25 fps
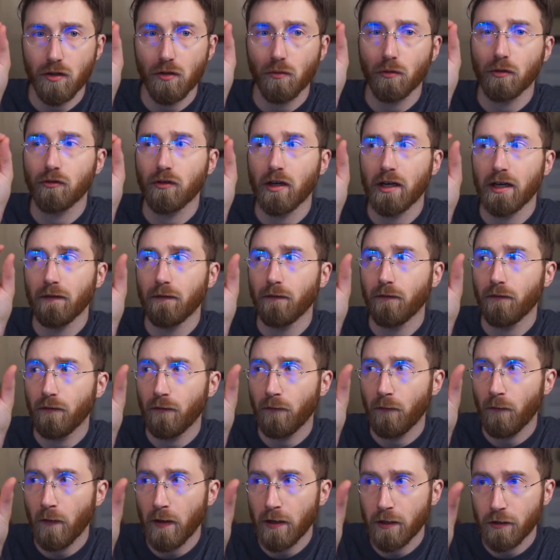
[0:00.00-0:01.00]
So we're trying to
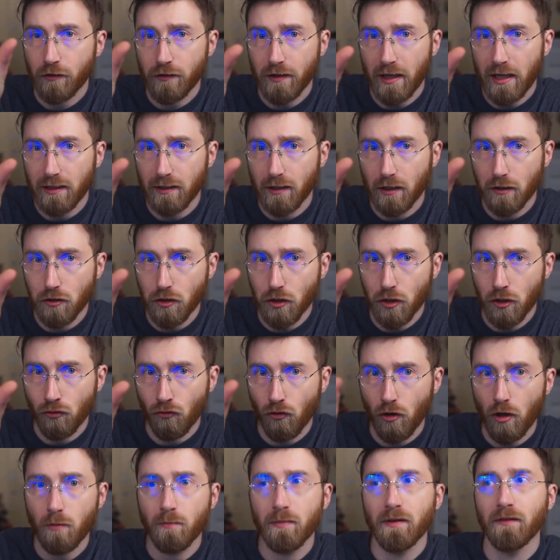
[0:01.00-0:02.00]
finish that dungeon
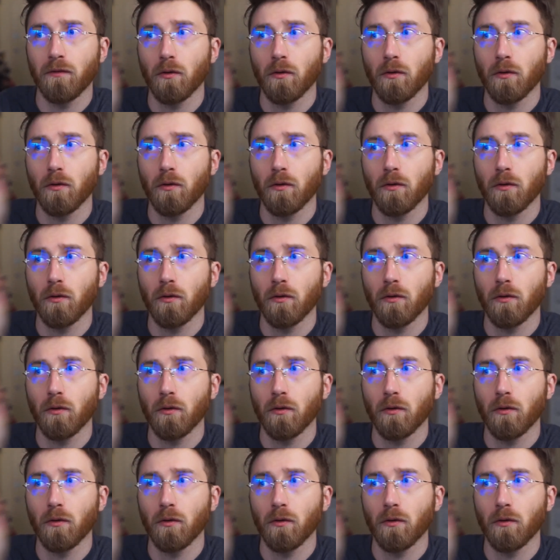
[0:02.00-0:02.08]
crawl